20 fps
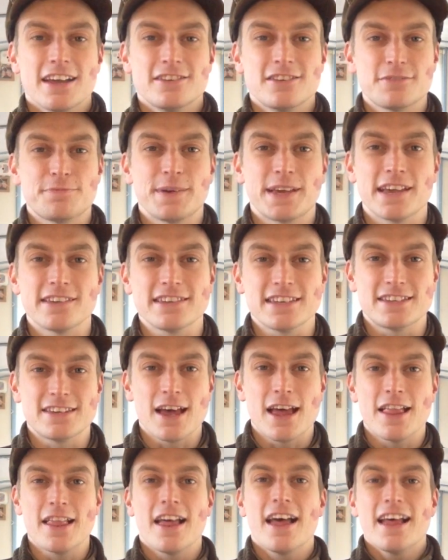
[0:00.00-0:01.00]
just because it's
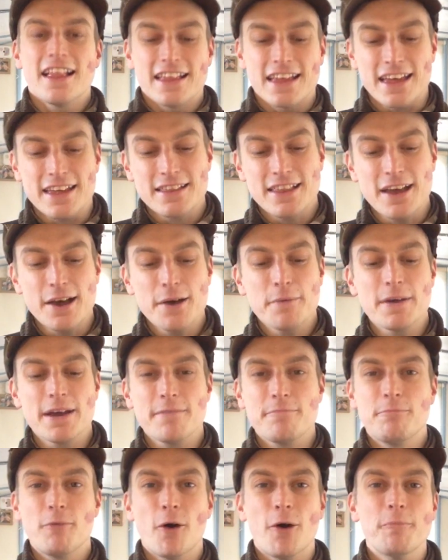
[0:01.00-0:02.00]
a little
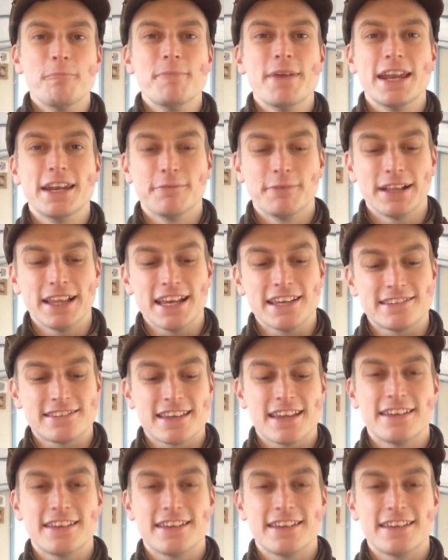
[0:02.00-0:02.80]
bit more minimalist,